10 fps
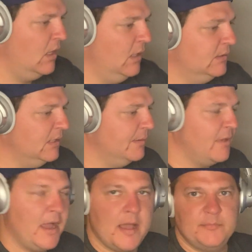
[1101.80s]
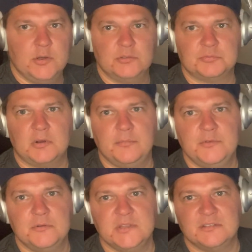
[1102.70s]
It's like my app knows when I'm
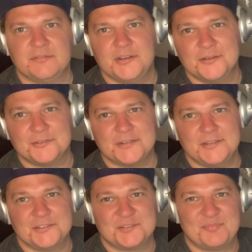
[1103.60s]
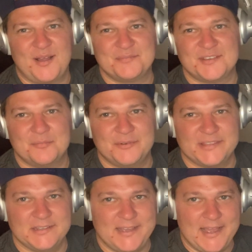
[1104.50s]
doing these videos and it just pops up with
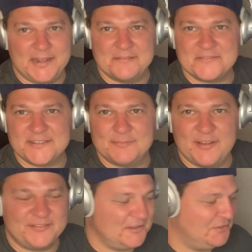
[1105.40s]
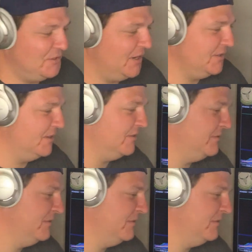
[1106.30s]
the ad every time I've got you guys here.